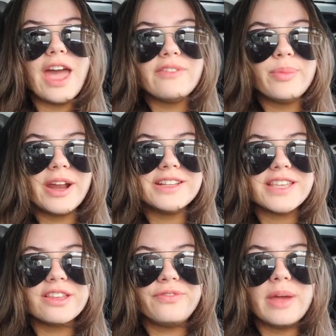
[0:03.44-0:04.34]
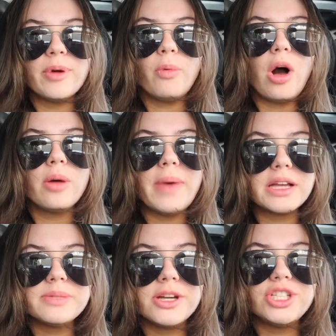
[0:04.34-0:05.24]
Hey, everybody, it's Heather Faber. Welcome
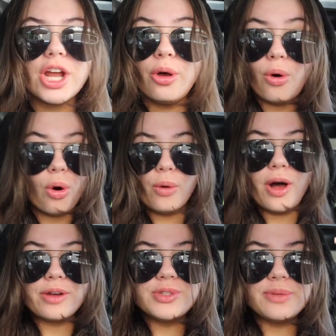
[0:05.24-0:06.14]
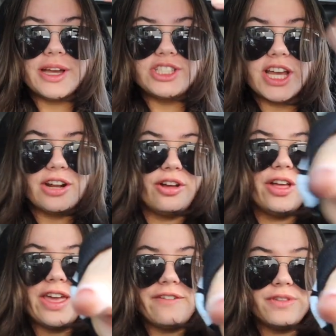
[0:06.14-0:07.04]
back to my channel, or welcome to my channel
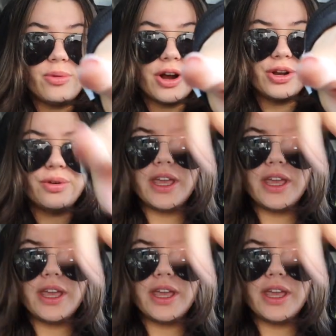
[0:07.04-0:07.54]
if you are new